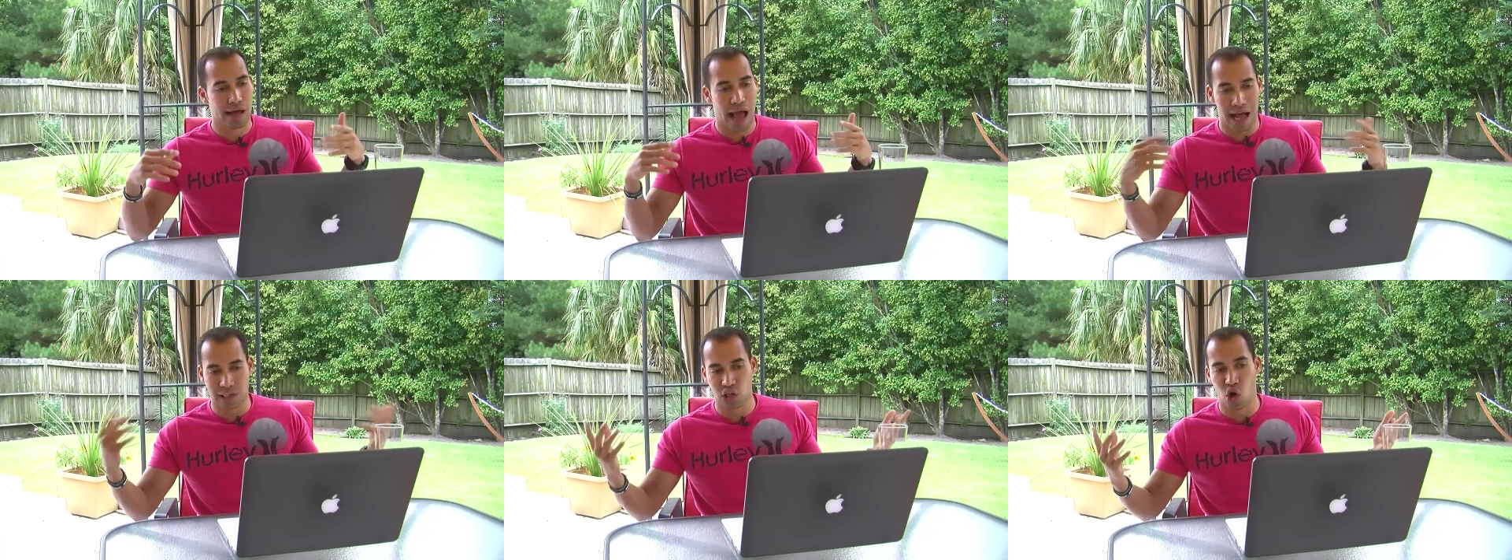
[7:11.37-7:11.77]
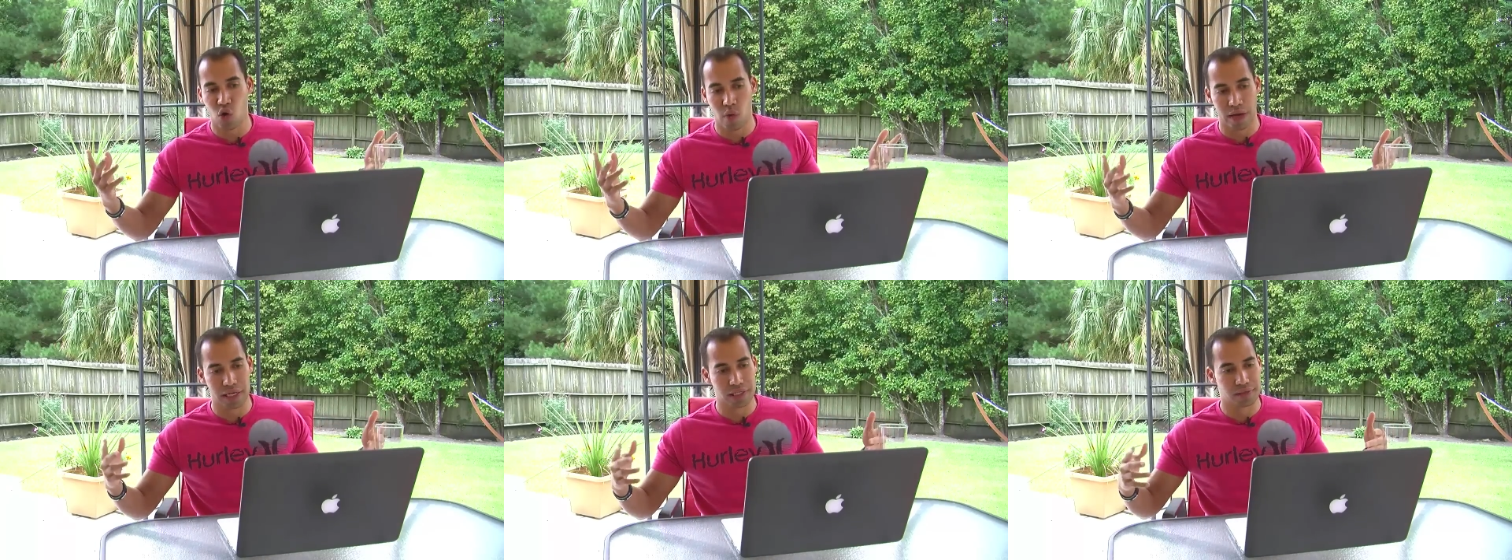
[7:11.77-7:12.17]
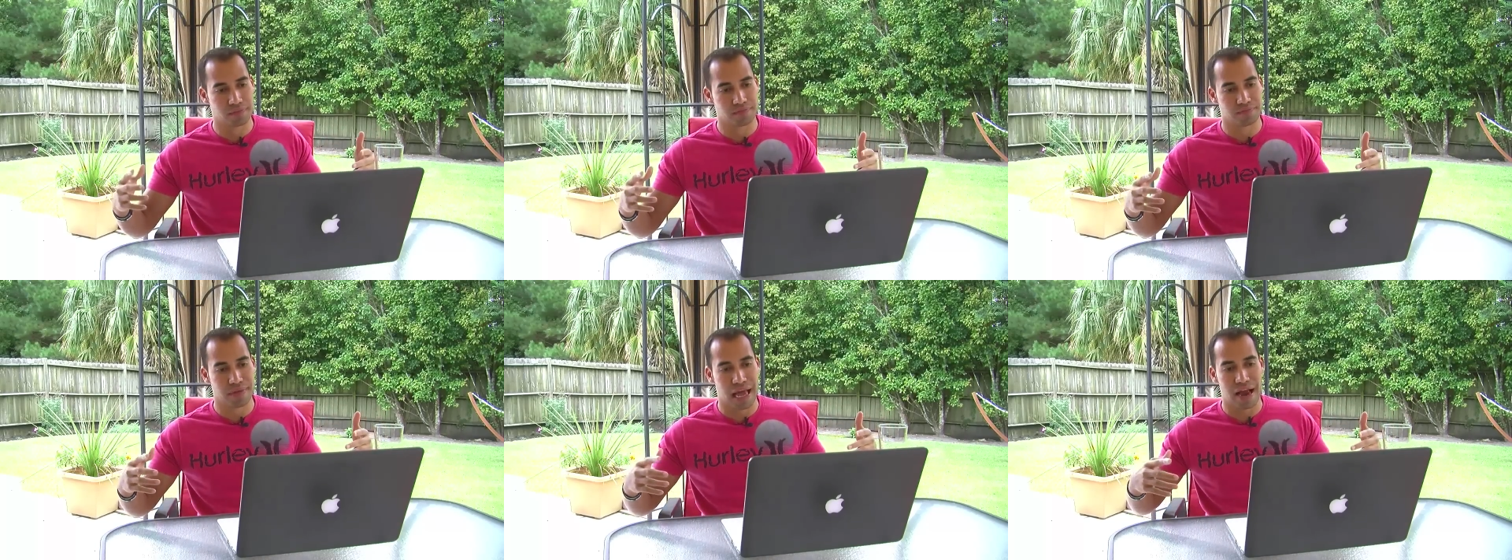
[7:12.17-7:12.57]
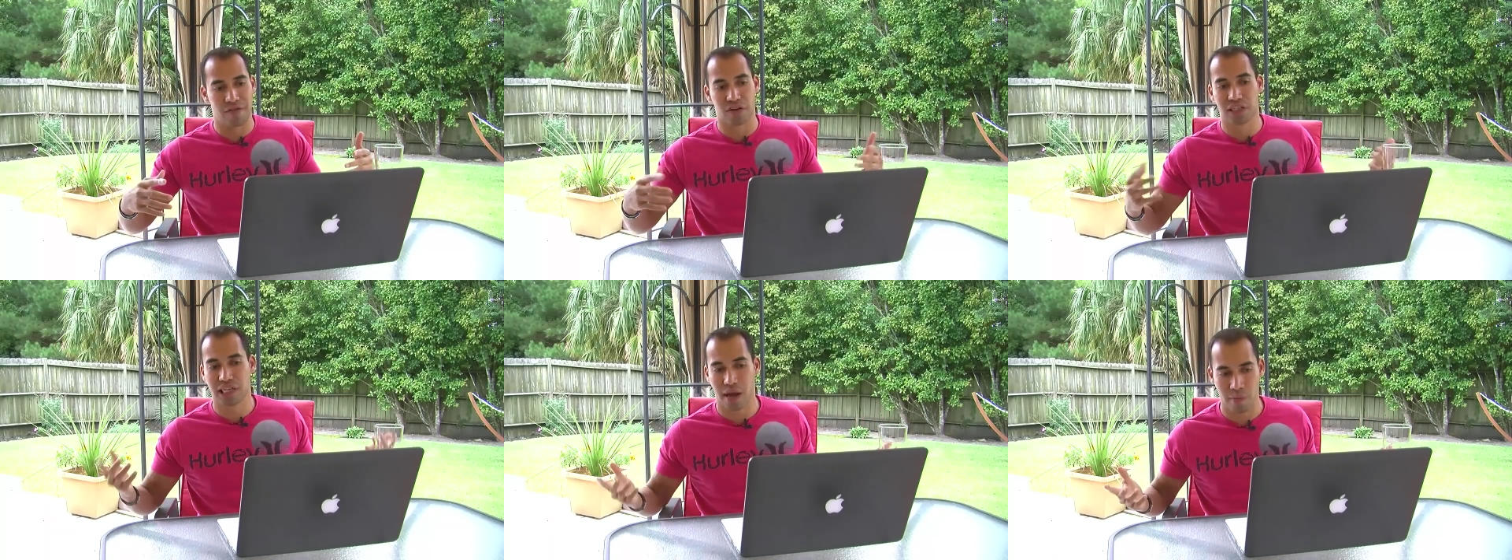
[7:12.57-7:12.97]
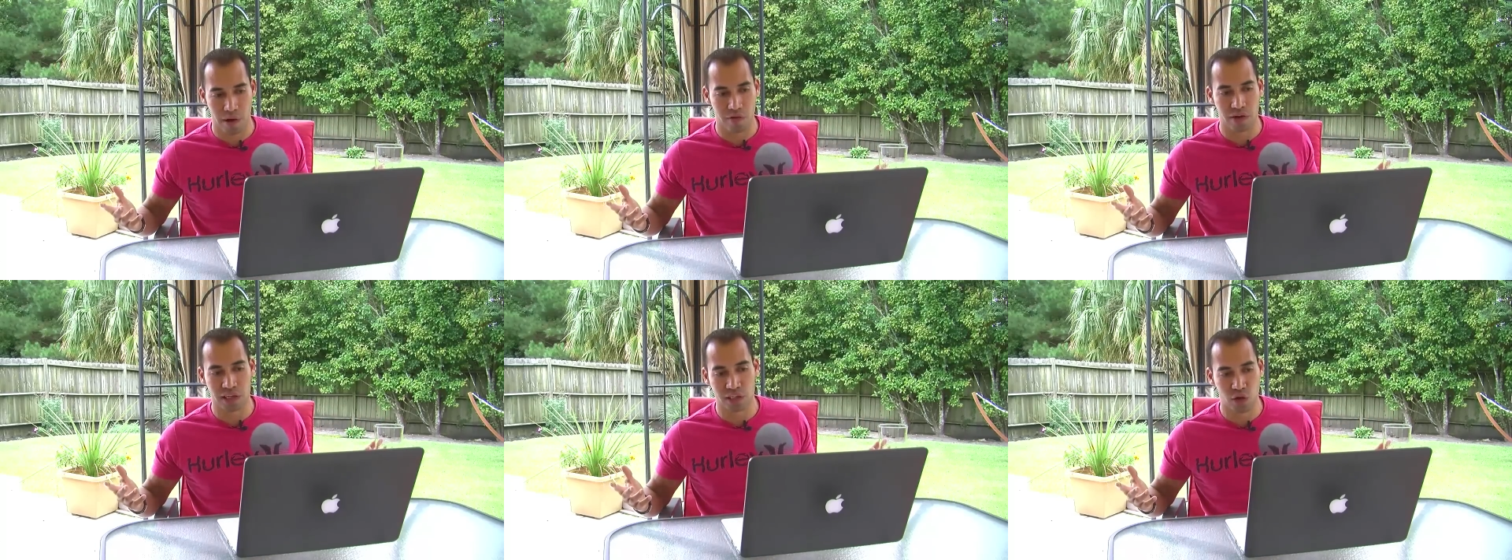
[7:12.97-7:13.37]
As always, every time I
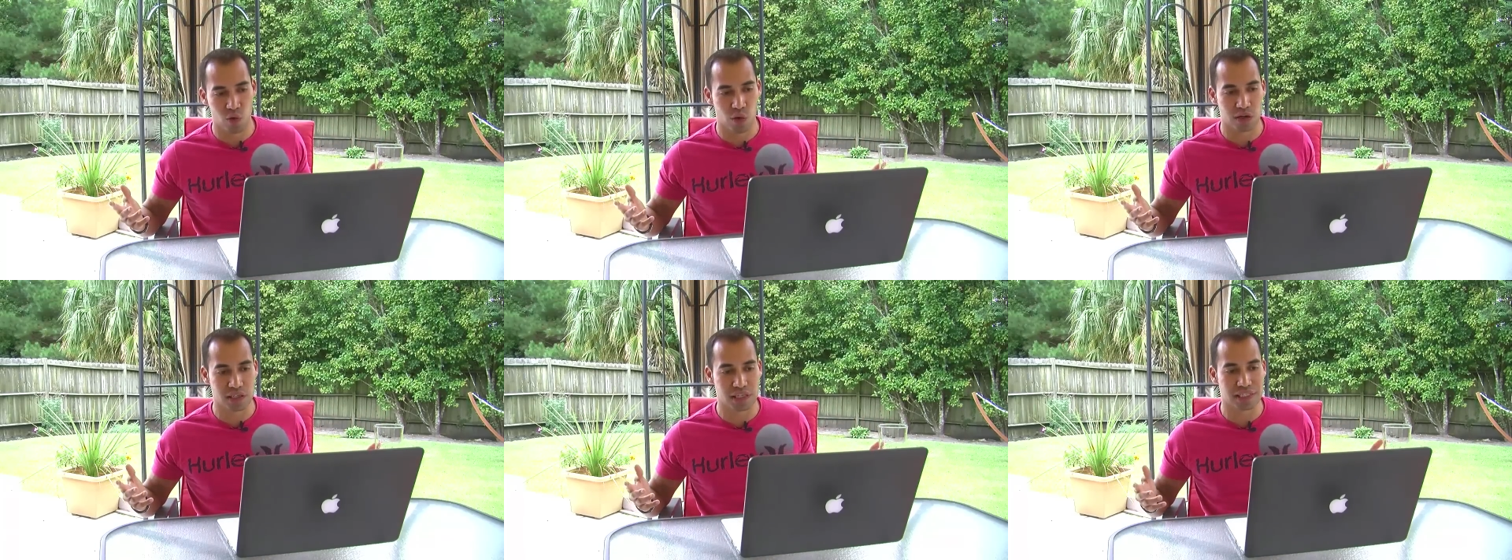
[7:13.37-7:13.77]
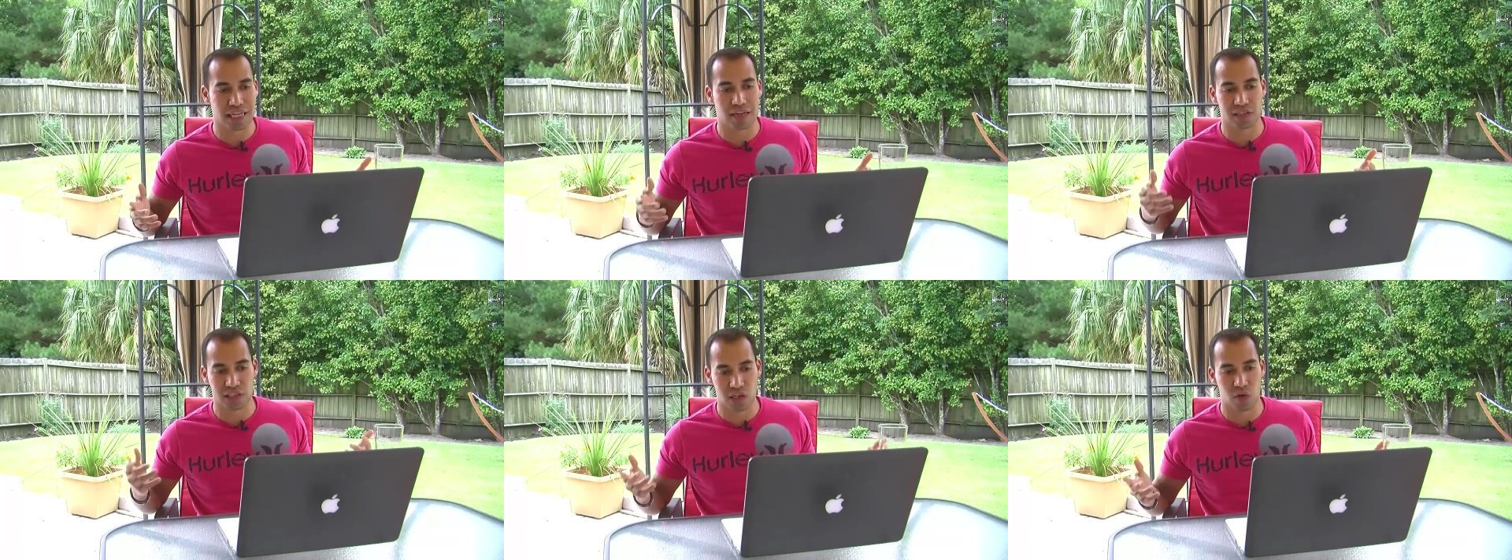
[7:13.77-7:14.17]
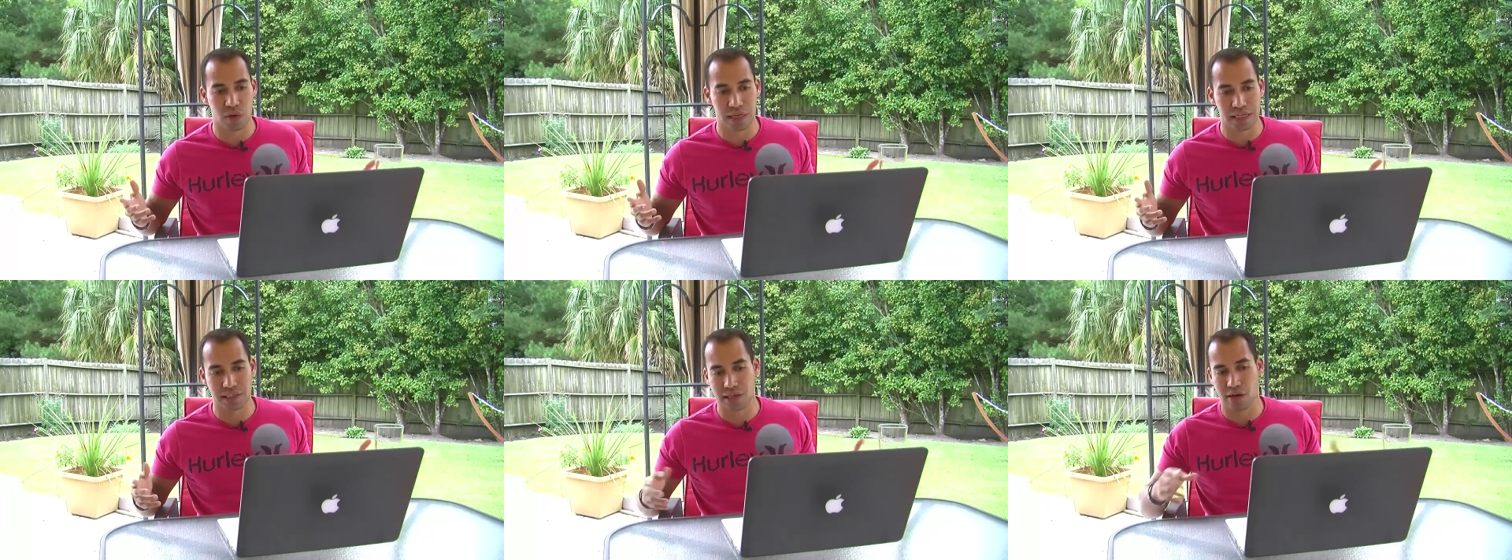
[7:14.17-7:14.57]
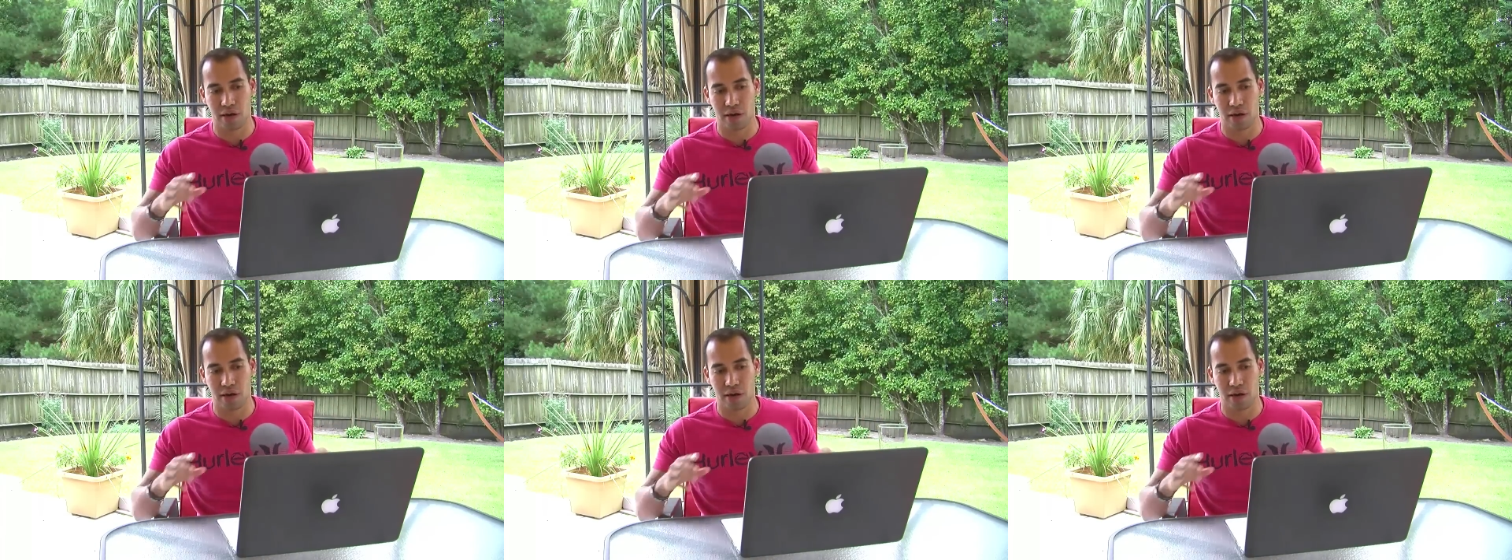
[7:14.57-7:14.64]
read your words, it sounds so easy.